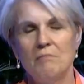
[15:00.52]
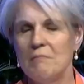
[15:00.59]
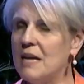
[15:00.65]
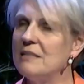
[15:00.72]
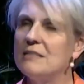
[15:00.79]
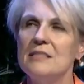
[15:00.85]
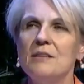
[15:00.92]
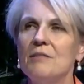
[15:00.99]

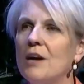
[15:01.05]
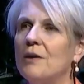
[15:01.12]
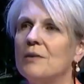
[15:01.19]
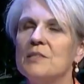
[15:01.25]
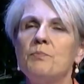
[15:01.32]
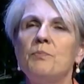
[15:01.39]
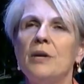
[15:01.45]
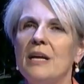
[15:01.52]
Net zero
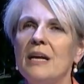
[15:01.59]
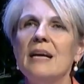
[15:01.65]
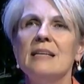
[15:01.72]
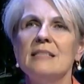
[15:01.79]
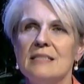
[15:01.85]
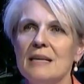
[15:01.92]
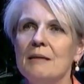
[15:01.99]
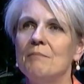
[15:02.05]
is pretty
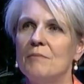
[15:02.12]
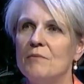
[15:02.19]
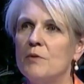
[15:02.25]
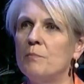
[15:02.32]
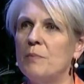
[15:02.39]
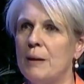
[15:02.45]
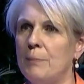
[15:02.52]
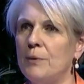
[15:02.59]
easy
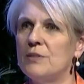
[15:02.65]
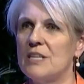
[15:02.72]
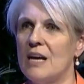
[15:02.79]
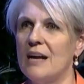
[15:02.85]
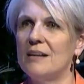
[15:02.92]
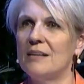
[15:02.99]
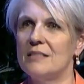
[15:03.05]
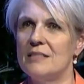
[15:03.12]
for people to
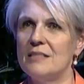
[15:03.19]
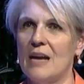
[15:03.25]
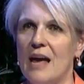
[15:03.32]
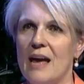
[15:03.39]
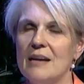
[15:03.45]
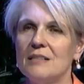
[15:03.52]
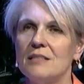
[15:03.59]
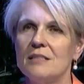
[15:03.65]

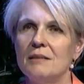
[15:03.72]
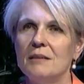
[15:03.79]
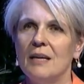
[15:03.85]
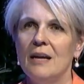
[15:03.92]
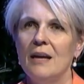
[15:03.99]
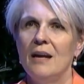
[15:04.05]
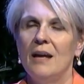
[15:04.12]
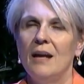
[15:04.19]
understand.
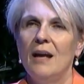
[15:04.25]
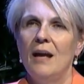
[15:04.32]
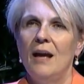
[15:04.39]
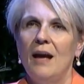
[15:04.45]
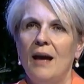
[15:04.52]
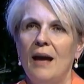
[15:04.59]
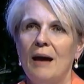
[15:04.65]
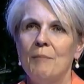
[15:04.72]

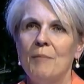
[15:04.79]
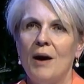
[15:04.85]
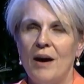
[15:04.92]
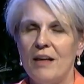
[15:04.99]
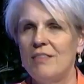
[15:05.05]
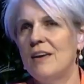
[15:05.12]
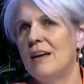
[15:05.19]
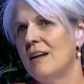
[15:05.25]

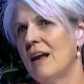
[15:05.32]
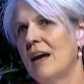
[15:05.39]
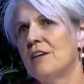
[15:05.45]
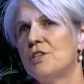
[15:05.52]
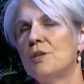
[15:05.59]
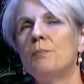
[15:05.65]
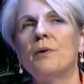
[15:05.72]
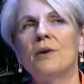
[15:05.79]
I think
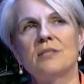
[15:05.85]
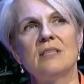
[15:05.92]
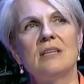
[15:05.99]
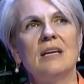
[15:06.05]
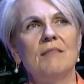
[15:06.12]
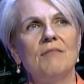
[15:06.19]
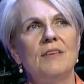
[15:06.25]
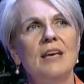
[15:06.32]
nature
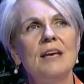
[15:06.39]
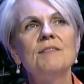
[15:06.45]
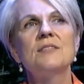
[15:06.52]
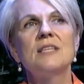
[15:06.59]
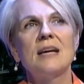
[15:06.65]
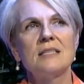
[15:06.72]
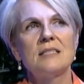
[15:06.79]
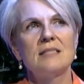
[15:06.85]
positive
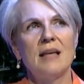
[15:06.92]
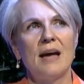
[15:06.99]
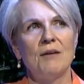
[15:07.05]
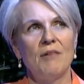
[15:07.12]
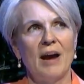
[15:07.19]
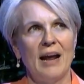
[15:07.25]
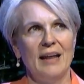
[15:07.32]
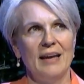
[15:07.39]
gives us that
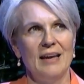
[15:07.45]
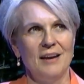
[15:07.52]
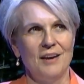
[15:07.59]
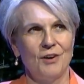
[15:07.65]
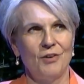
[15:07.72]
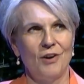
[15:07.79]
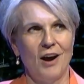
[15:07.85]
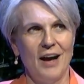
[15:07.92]
rallying
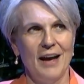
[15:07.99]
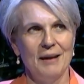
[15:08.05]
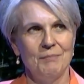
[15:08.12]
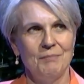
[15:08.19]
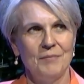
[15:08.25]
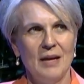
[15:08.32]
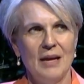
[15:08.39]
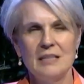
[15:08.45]
cry.
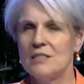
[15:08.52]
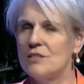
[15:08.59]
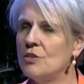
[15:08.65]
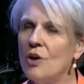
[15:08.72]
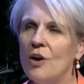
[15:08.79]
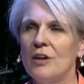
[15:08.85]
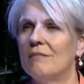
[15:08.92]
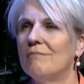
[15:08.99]
It's
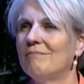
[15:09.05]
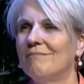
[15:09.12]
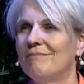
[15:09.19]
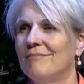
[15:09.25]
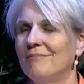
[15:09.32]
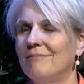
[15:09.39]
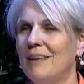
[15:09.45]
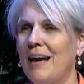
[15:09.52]
not
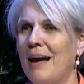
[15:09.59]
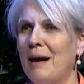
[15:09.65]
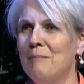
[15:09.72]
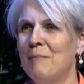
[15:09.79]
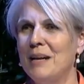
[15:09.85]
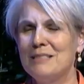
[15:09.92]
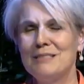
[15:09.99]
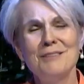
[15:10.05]
a
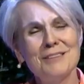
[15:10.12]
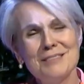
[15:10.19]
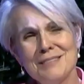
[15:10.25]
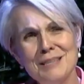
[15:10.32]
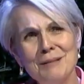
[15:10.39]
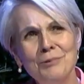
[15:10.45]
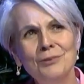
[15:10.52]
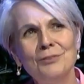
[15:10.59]

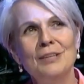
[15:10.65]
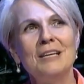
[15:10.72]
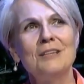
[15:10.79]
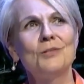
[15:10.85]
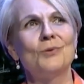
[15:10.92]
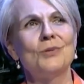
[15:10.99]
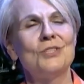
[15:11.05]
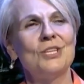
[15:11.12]
simple thing
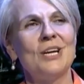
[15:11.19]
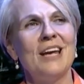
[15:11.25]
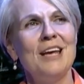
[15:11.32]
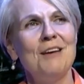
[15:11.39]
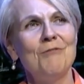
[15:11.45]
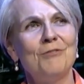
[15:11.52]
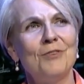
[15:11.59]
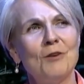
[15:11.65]
to
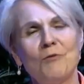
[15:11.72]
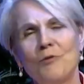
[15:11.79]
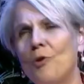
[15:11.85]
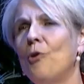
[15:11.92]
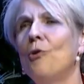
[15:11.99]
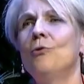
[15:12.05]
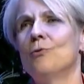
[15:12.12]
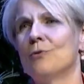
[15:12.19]
achieve, and of
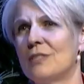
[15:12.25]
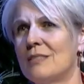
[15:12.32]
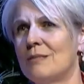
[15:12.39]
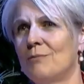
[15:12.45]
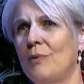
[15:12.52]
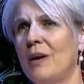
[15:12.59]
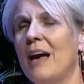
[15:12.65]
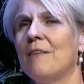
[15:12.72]
course
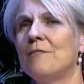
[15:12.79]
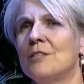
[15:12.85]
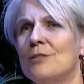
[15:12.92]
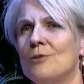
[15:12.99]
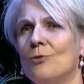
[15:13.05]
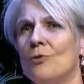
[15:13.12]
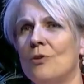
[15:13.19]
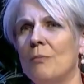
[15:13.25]
we have to
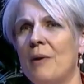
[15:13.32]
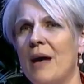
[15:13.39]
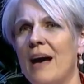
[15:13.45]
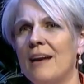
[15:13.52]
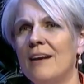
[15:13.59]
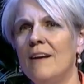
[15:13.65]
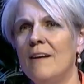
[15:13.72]
talk about